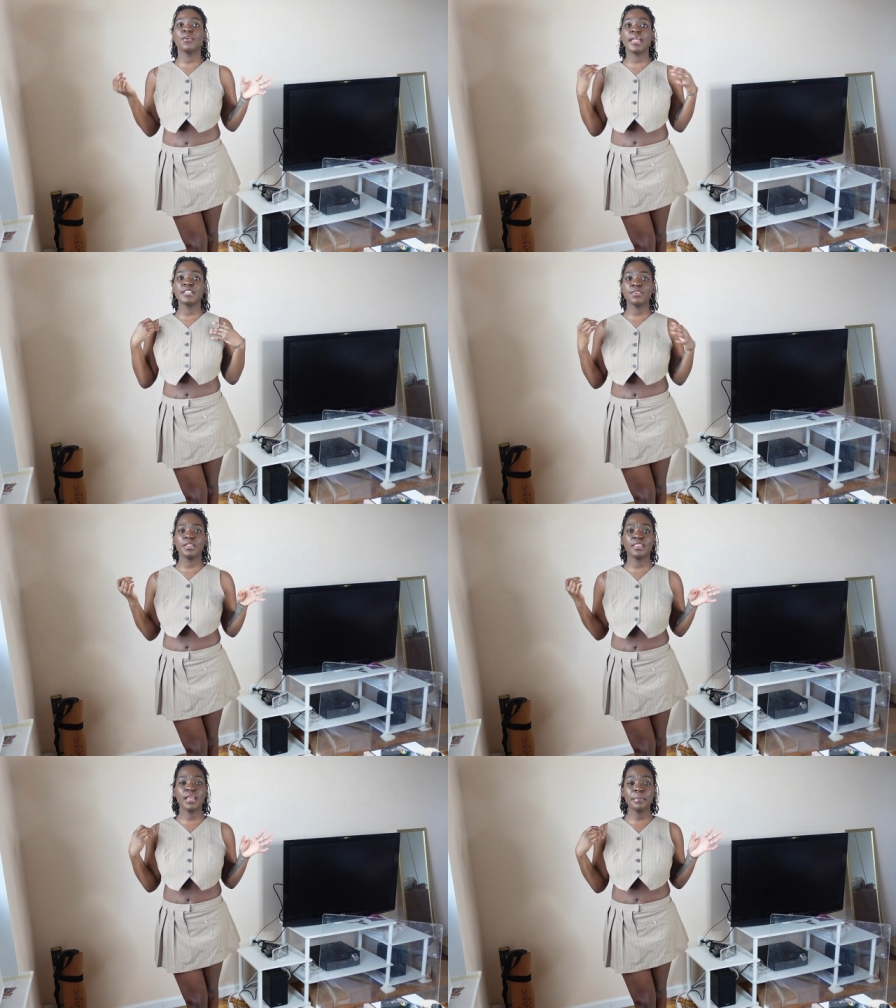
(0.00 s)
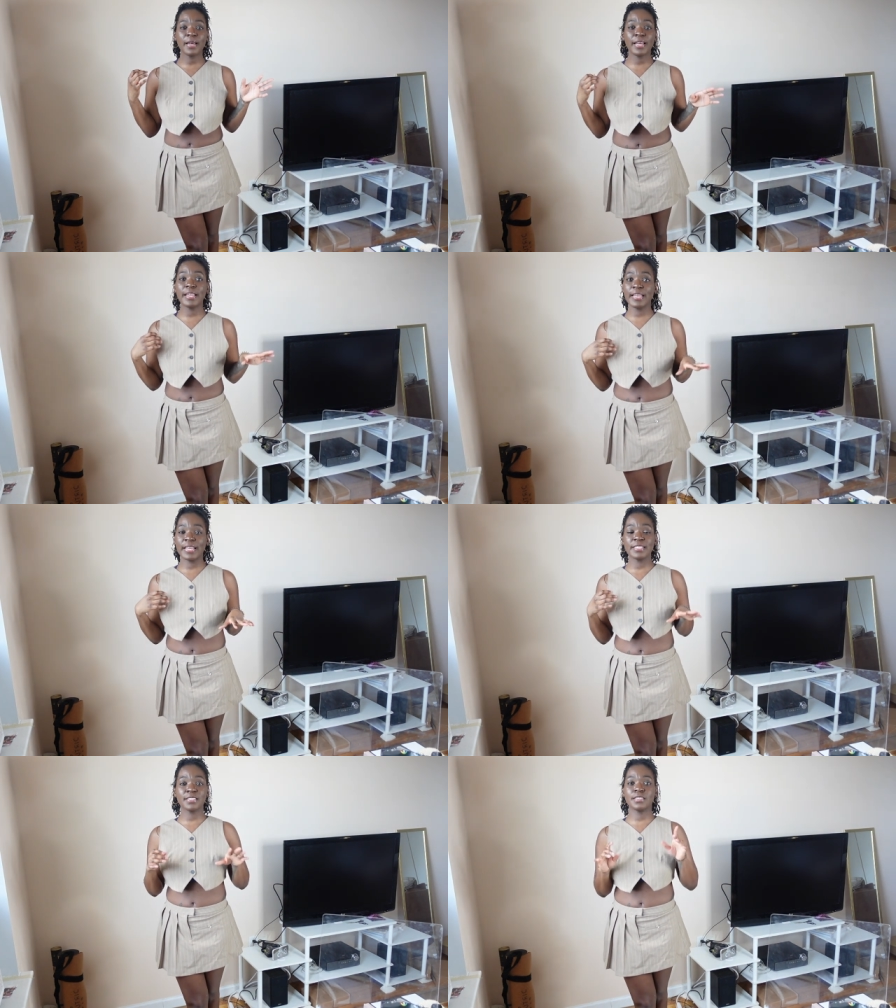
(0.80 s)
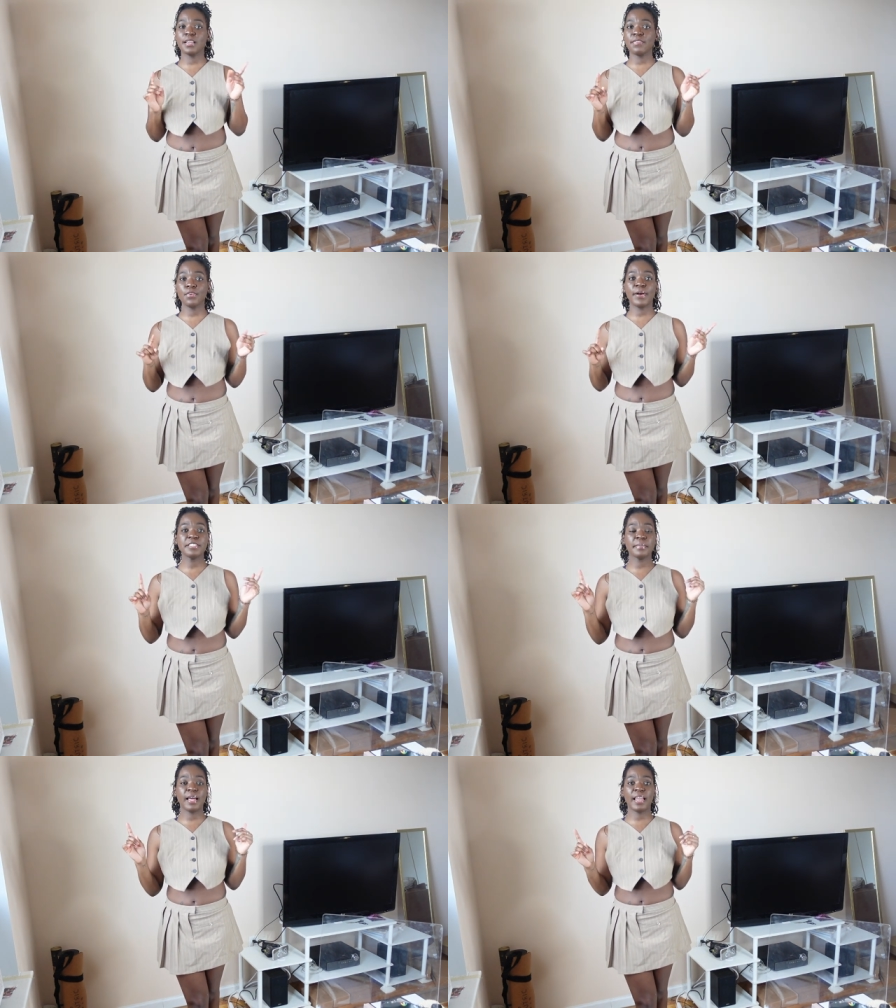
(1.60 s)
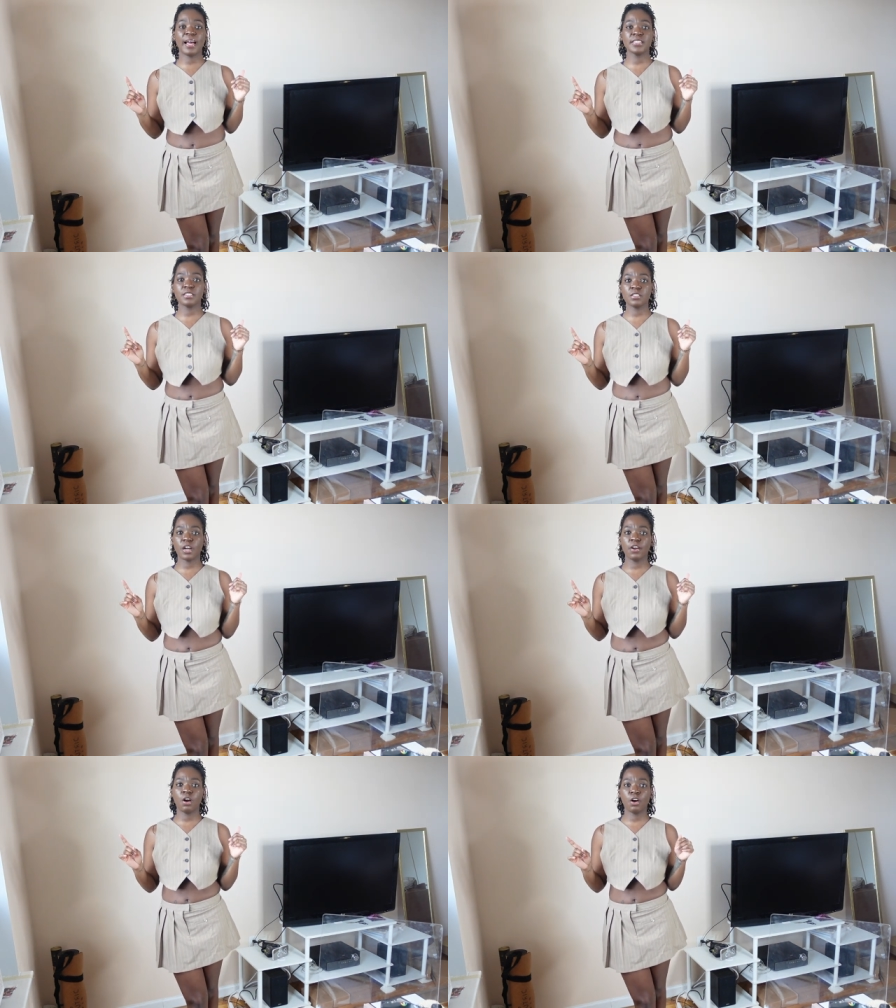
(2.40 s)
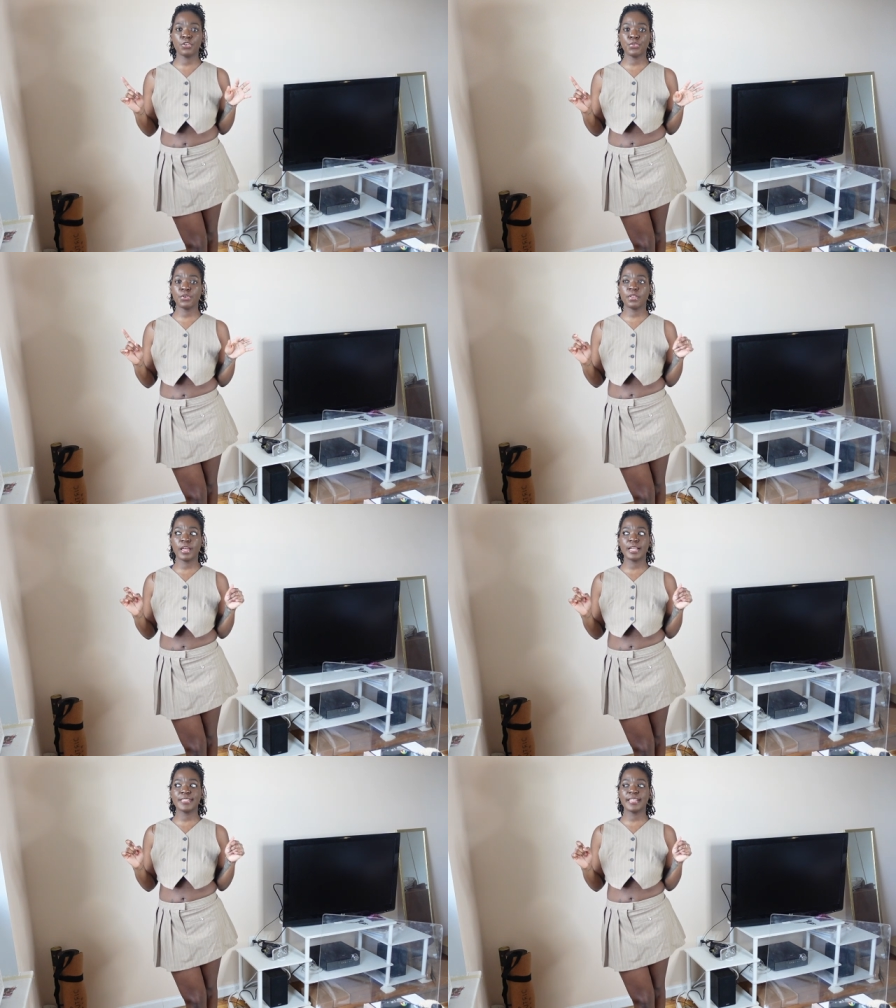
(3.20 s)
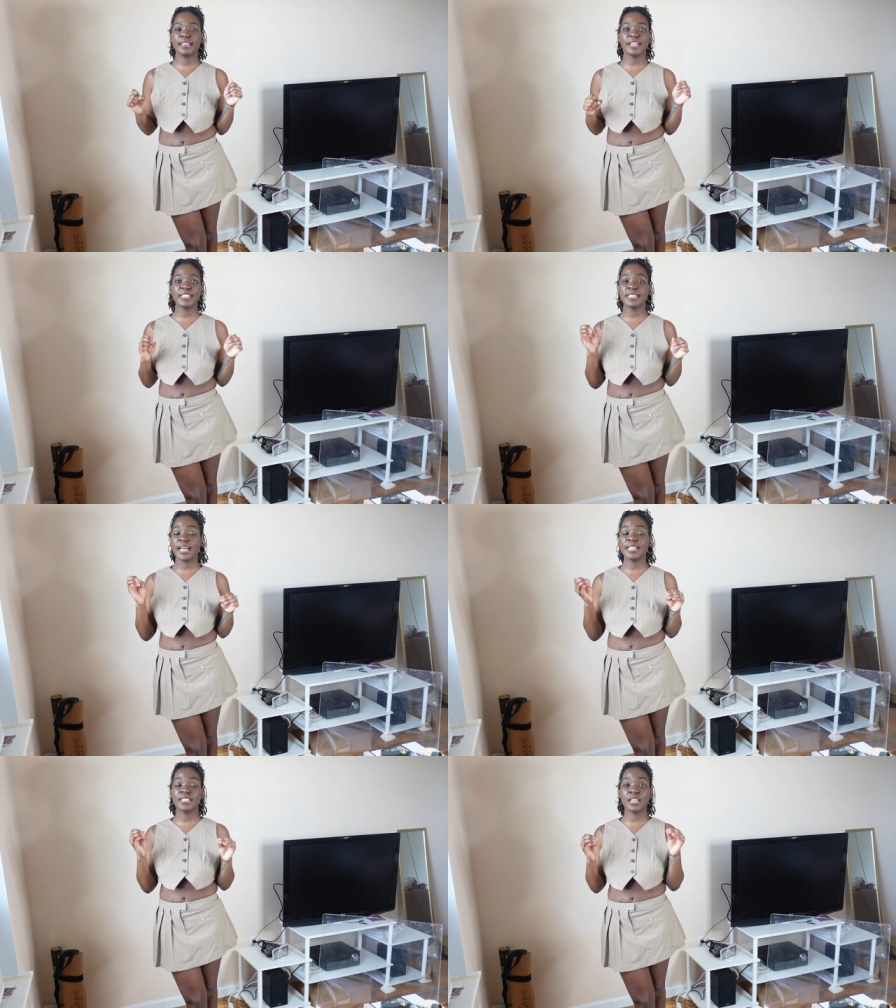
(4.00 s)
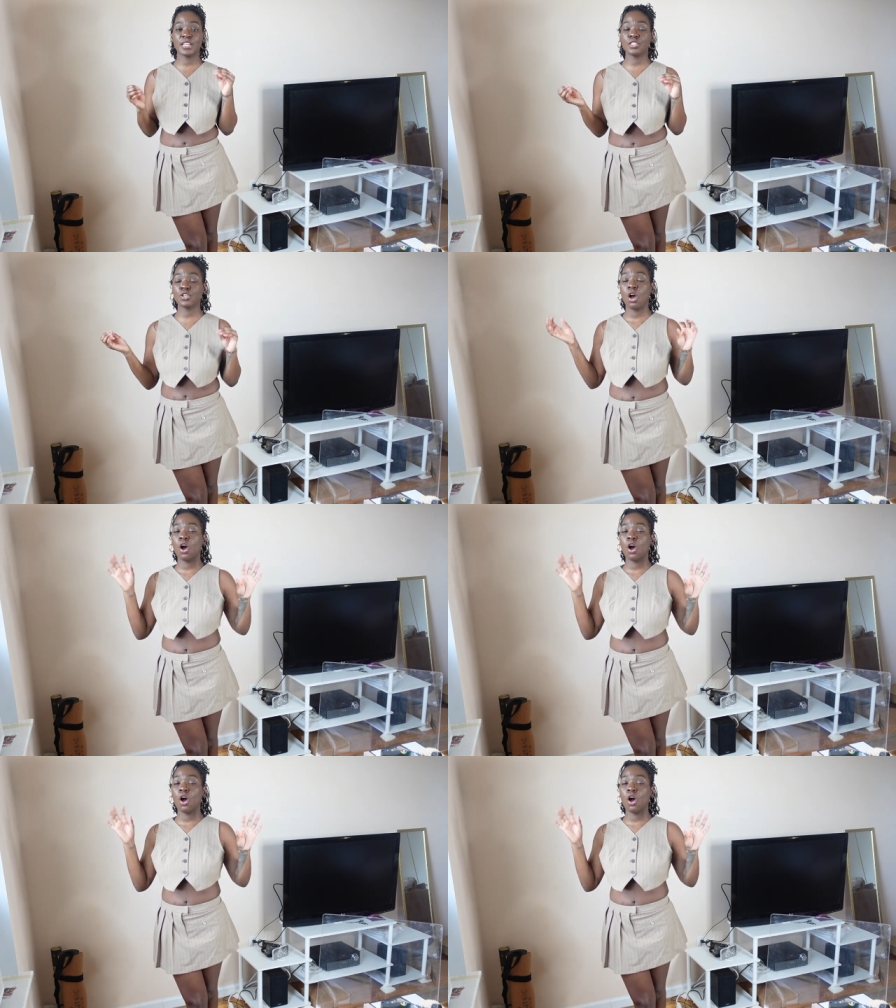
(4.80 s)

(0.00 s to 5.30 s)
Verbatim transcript: Okay, so the thing behind this, if you watch my last Zara haul, you know that I said their sizing is